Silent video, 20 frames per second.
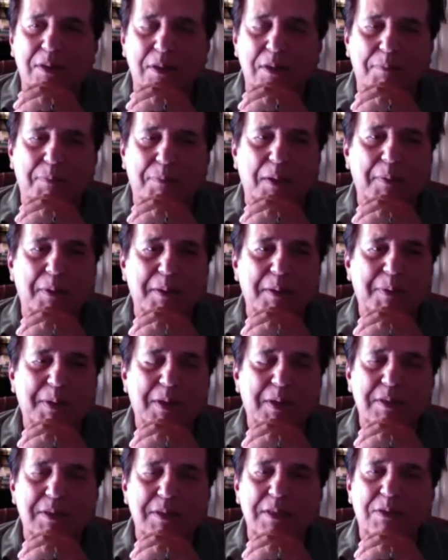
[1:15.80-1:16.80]
public
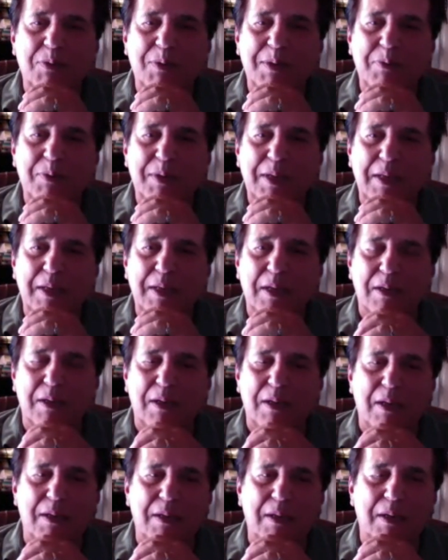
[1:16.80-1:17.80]
because he's really
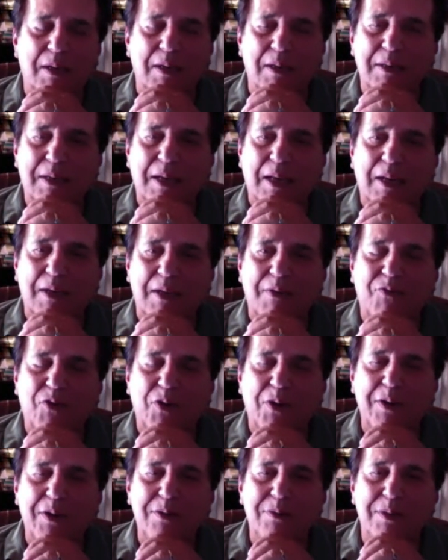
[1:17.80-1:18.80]
got a
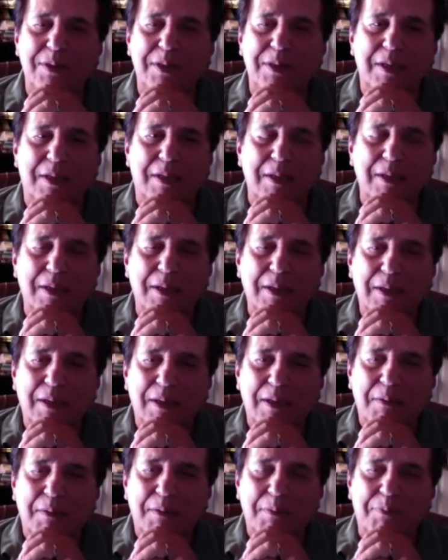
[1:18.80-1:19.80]
very unique
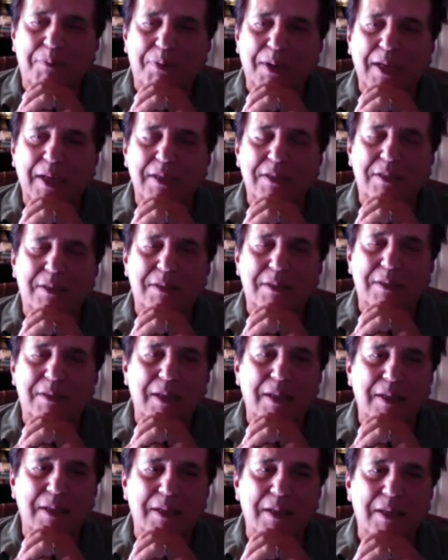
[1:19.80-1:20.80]
place
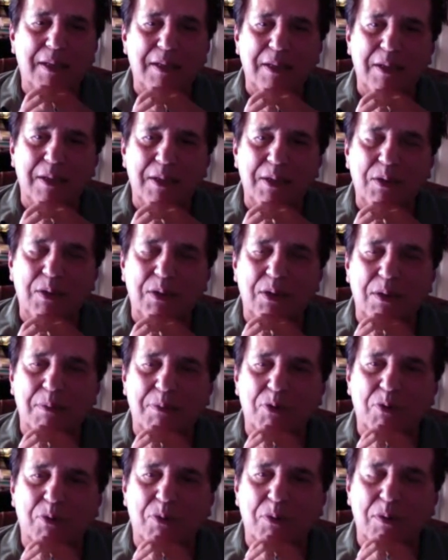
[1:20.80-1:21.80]
in the
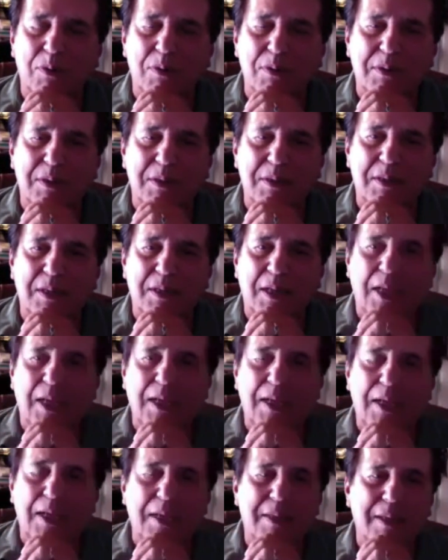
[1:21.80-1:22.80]
herbal world
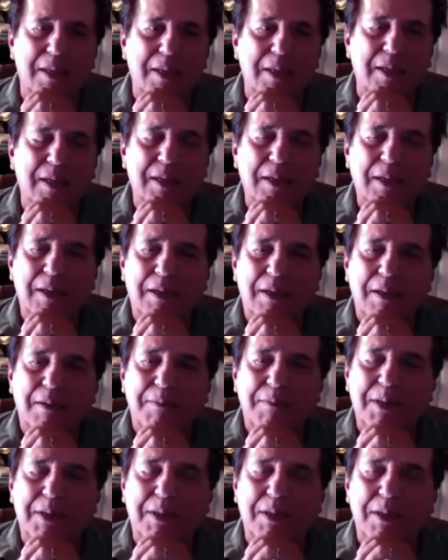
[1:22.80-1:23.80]
today, I think,
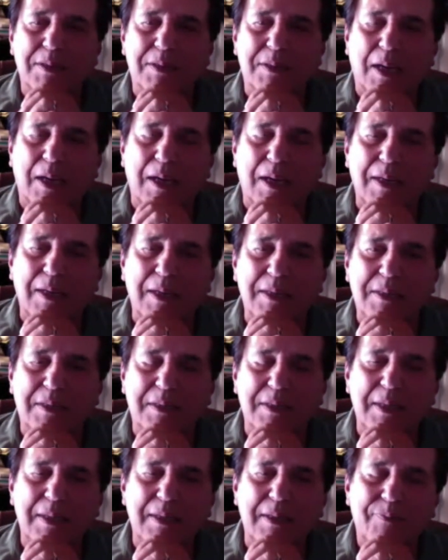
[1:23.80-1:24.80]
because he's
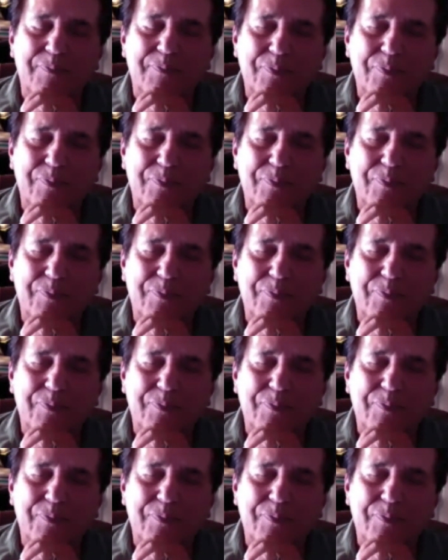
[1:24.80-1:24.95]
the